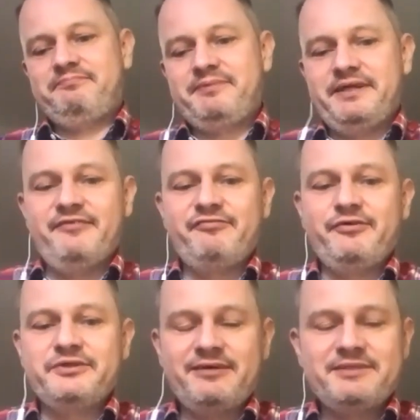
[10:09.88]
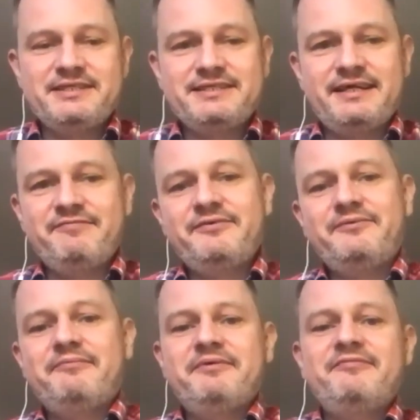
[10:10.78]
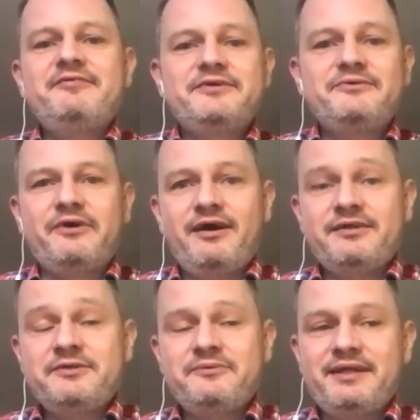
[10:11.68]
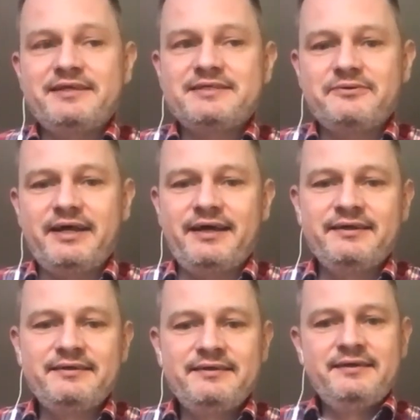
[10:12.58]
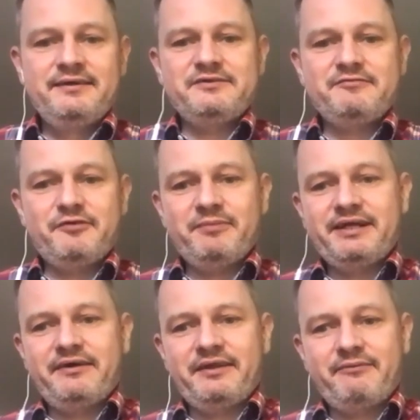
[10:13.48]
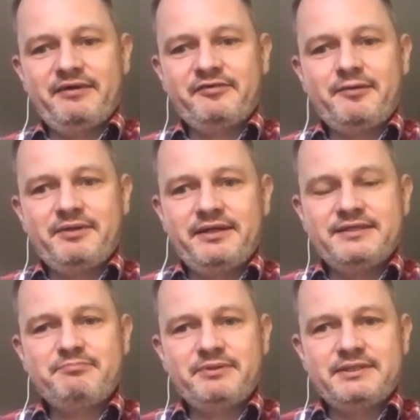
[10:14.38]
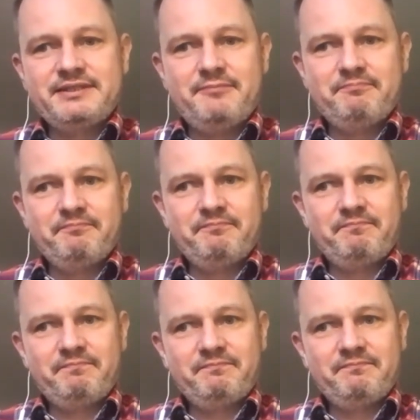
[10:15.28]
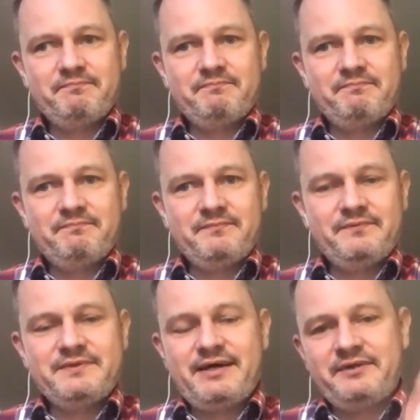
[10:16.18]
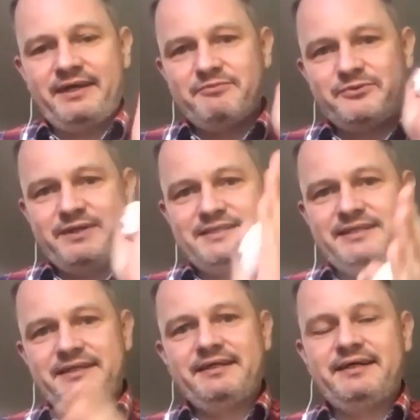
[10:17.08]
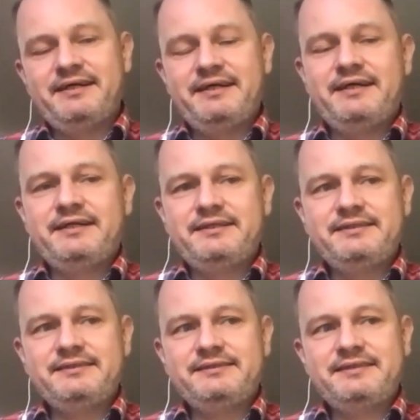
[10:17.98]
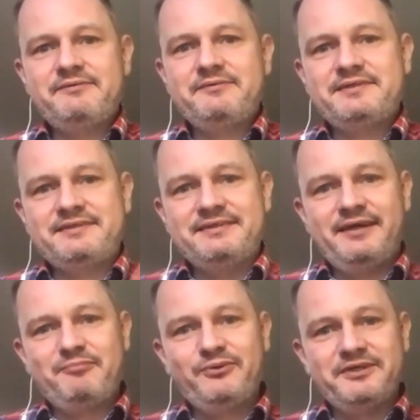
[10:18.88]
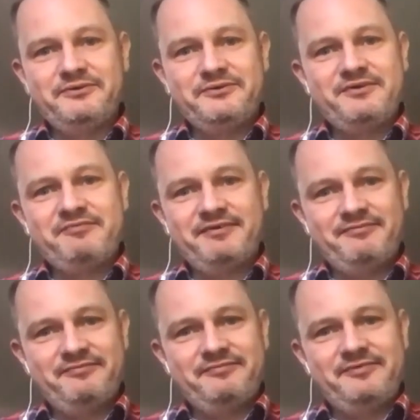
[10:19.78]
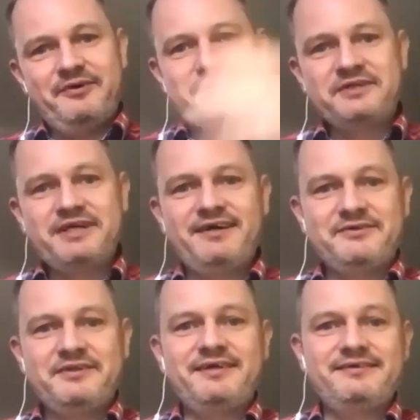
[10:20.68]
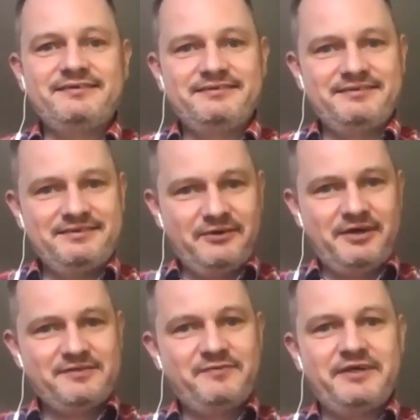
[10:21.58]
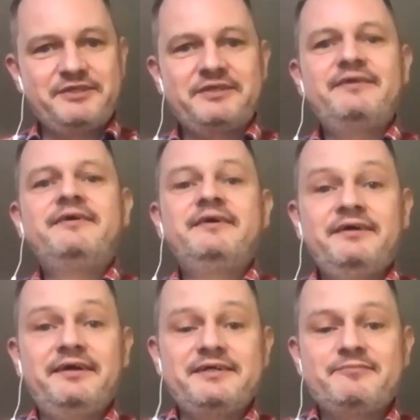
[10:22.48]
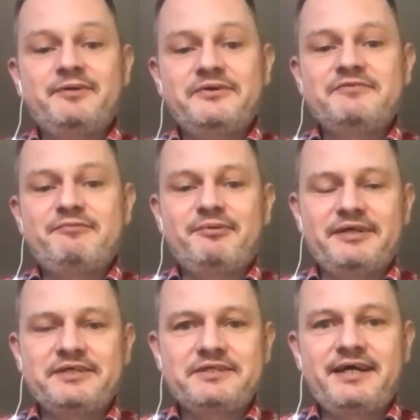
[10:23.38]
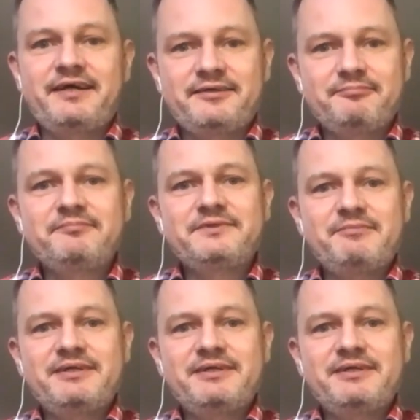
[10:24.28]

been it a few times since then. If you do, I don't know whether they're still there because I've not been down that way for a couple of years. But down the M20, there was like portaloos every few hundred yards on the grass verge, and it's because of Operation Stack. So